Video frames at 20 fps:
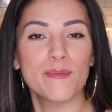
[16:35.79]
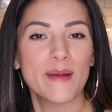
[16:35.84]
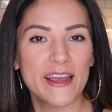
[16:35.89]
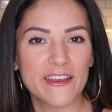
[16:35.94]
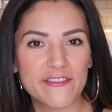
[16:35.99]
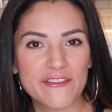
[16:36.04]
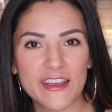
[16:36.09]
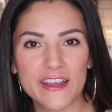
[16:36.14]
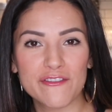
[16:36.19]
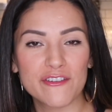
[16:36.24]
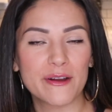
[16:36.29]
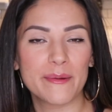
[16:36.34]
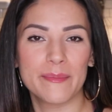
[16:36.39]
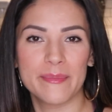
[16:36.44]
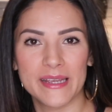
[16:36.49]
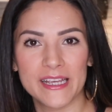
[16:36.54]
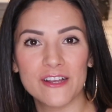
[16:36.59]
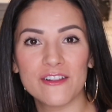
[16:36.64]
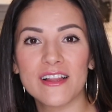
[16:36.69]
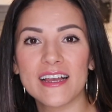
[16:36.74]
my favorite
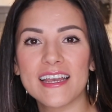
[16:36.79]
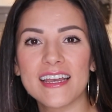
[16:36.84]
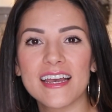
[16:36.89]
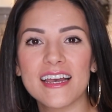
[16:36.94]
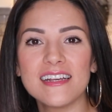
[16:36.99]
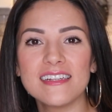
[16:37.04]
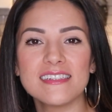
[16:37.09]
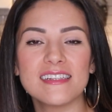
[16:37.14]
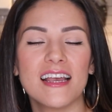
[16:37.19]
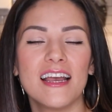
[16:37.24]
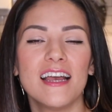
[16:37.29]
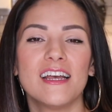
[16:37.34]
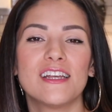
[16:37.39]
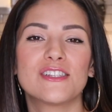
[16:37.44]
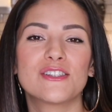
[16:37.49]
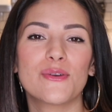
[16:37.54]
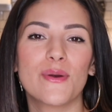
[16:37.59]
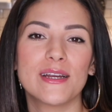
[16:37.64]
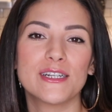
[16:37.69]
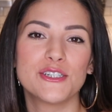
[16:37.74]
meal, I guess.
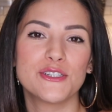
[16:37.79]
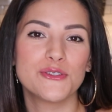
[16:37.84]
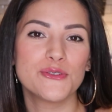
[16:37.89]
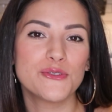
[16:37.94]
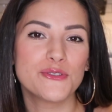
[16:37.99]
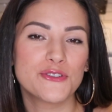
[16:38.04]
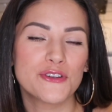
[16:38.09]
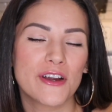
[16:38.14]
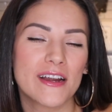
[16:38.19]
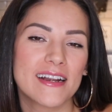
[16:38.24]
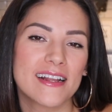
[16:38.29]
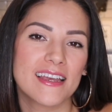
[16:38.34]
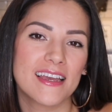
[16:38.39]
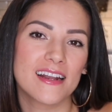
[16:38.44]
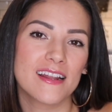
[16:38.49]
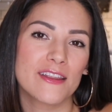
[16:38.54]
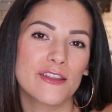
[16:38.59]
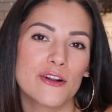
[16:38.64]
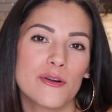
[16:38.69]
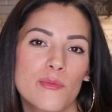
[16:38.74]
So I do try to get
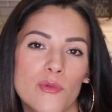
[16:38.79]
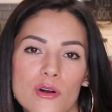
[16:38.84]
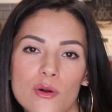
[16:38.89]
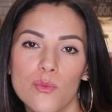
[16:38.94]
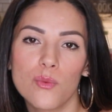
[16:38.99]
a little more